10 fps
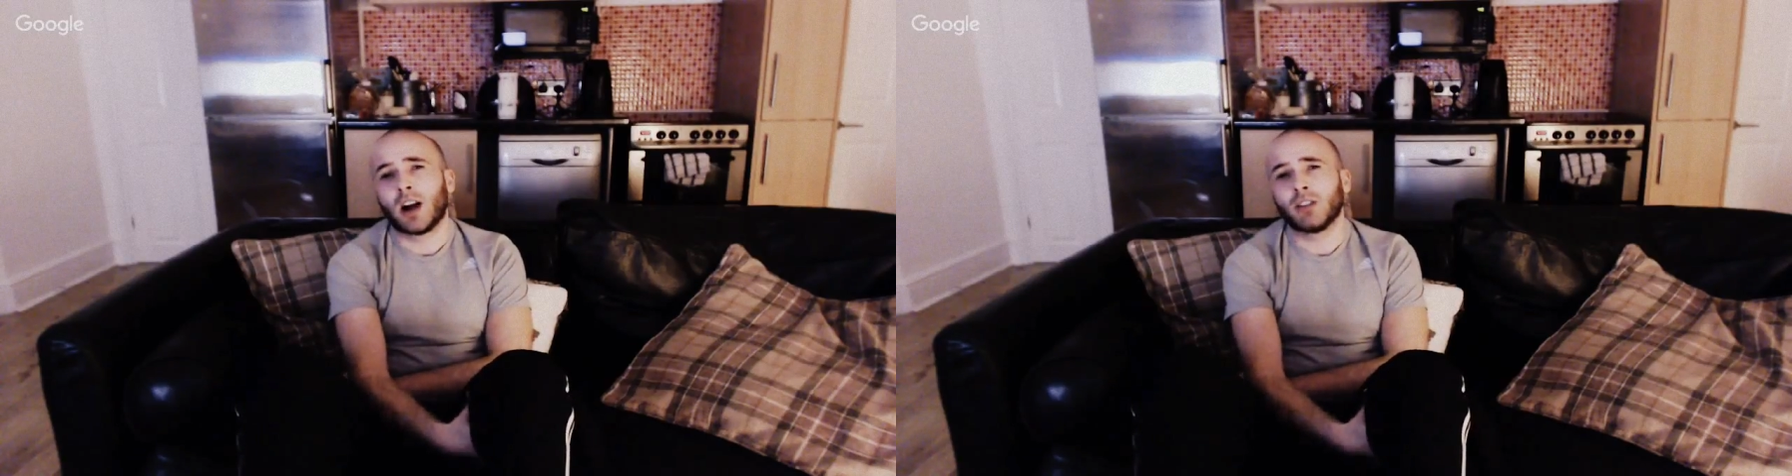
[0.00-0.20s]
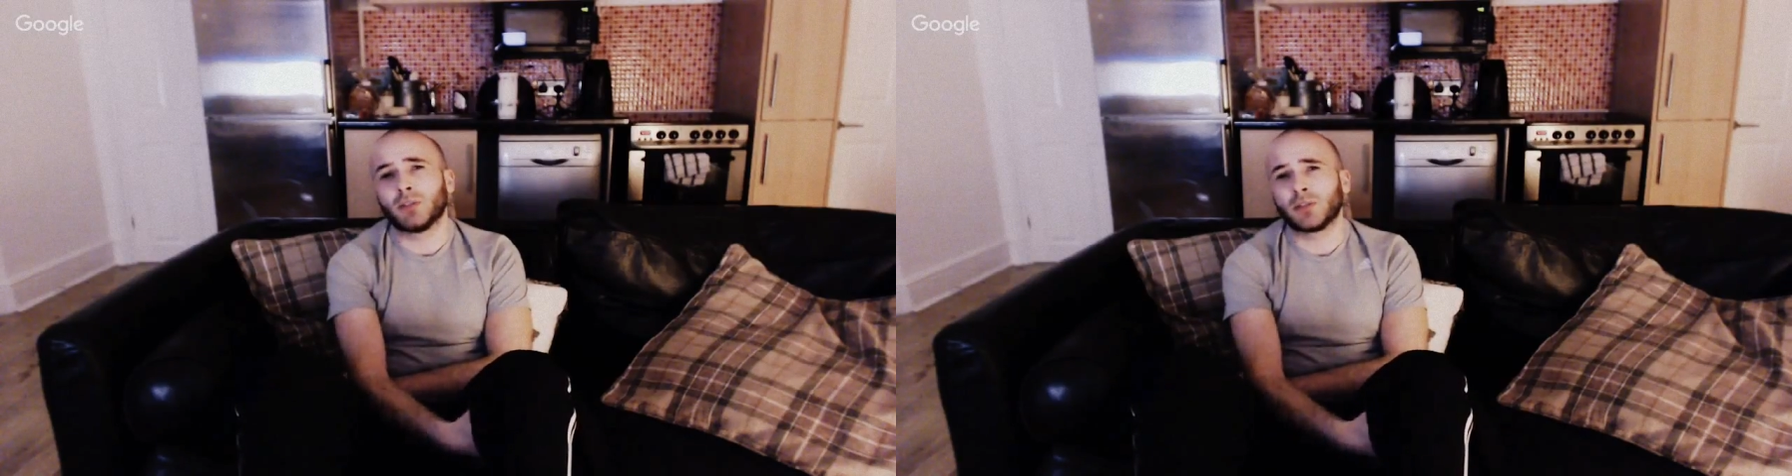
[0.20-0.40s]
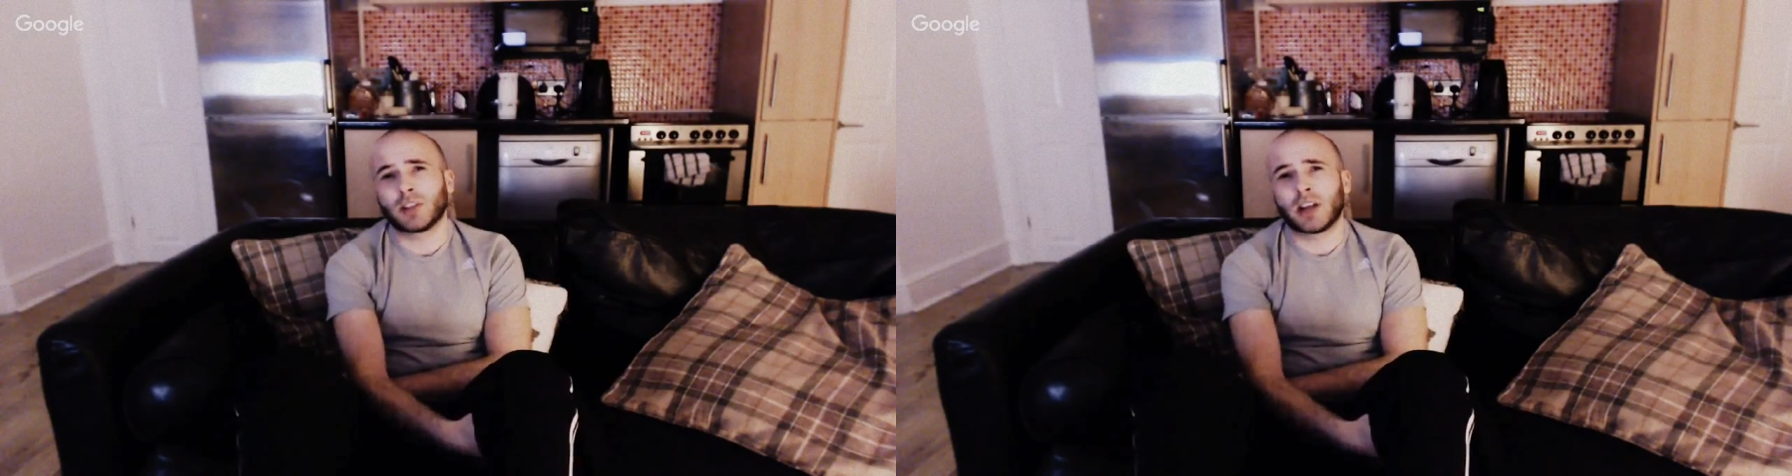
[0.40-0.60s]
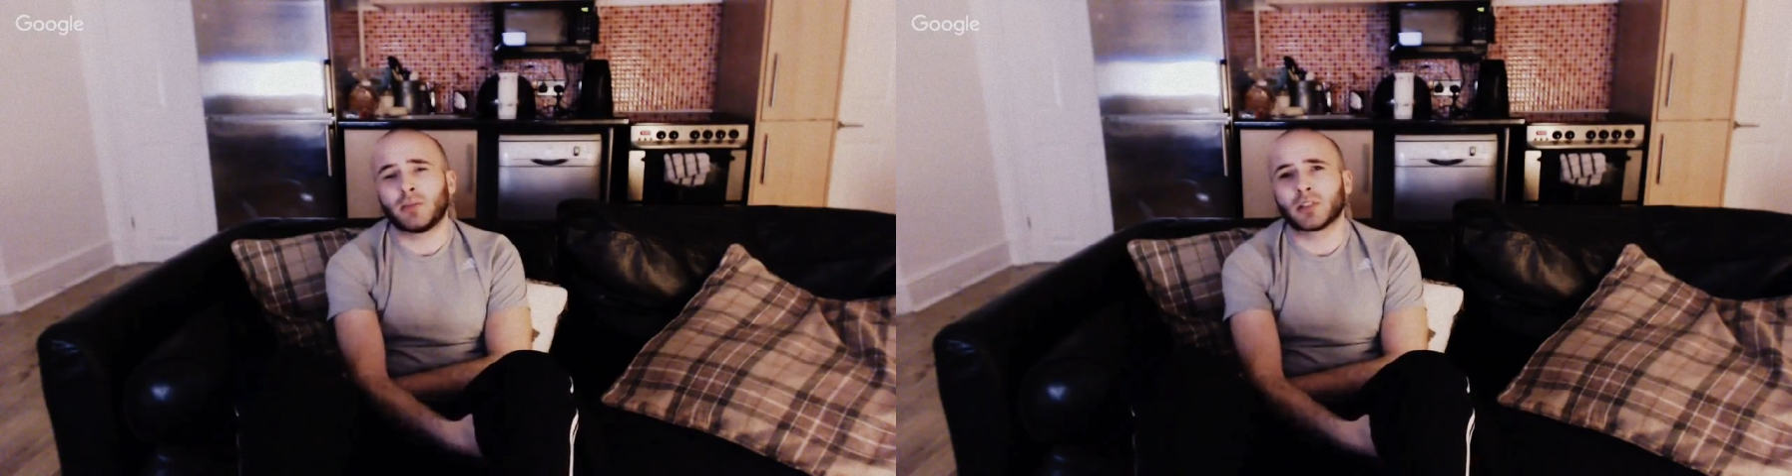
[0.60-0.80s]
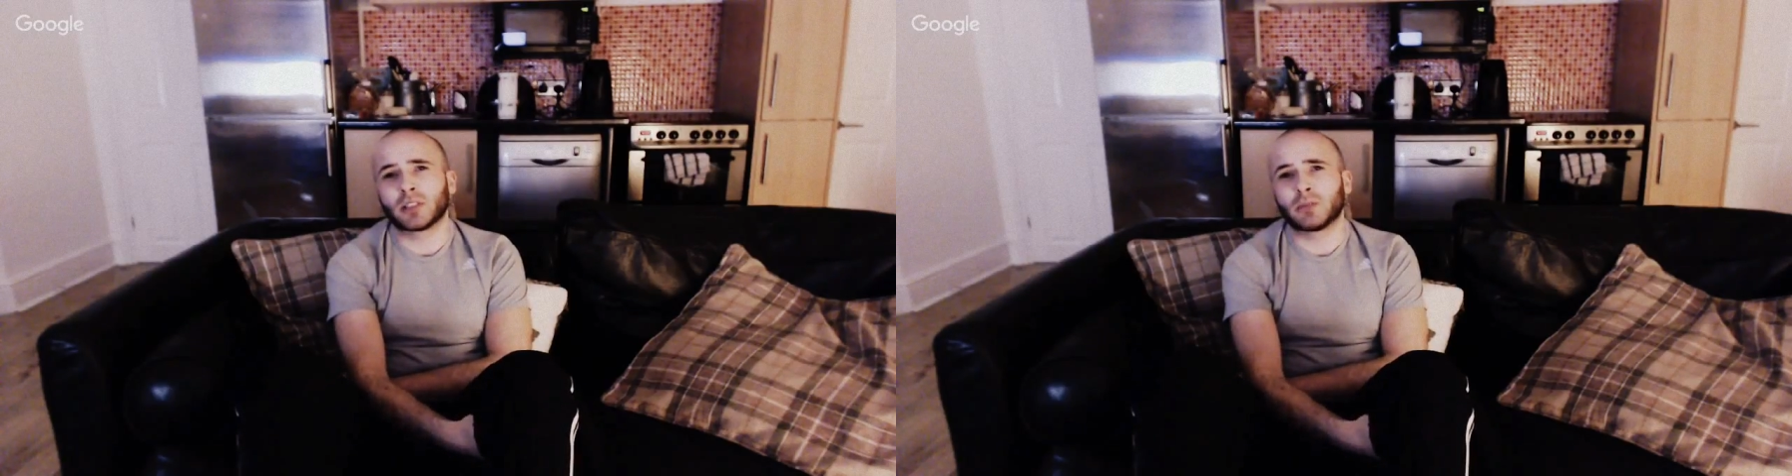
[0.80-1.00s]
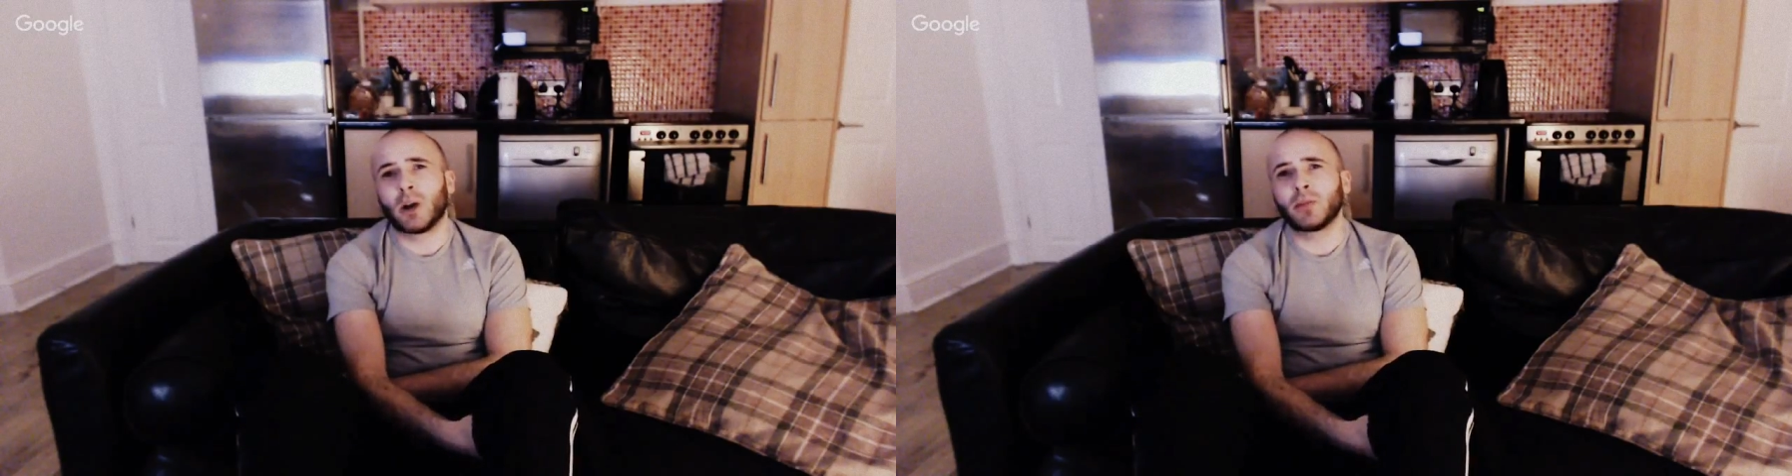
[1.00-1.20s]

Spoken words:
I thought she'd have more support.